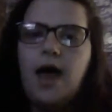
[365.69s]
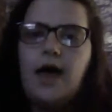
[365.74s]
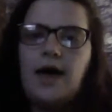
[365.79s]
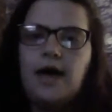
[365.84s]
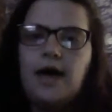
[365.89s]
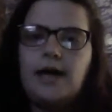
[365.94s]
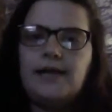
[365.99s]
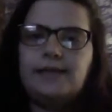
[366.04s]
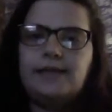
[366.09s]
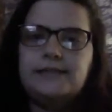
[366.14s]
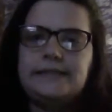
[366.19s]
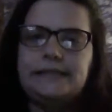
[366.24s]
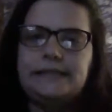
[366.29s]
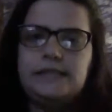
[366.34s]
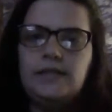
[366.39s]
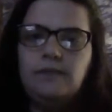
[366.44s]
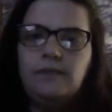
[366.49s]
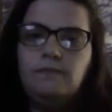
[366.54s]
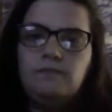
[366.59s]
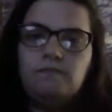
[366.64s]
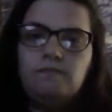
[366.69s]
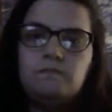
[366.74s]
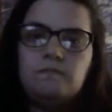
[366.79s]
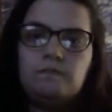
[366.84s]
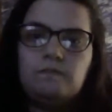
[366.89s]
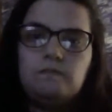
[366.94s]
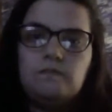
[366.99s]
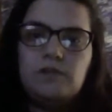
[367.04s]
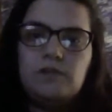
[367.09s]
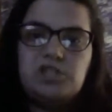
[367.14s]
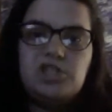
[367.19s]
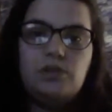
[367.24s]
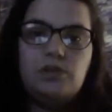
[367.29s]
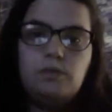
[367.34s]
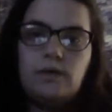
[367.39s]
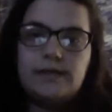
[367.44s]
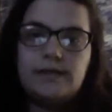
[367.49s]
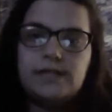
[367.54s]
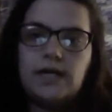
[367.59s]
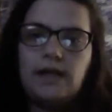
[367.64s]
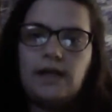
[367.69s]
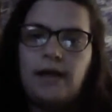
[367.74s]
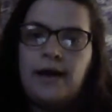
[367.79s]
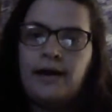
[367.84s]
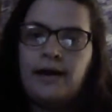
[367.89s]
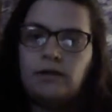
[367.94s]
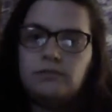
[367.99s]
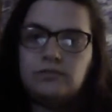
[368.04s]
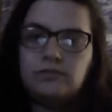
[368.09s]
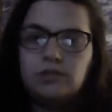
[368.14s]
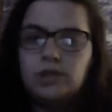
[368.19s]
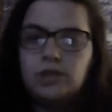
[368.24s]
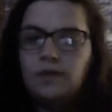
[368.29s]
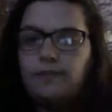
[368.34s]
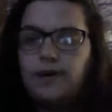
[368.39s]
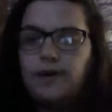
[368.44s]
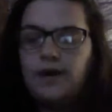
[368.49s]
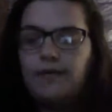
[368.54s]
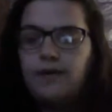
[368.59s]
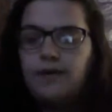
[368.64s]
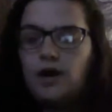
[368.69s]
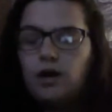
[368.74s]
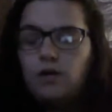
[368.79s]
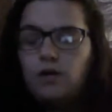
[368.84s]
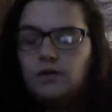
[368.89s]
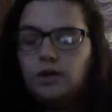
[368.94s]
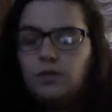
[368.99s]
and she wasn't allowed to be in there.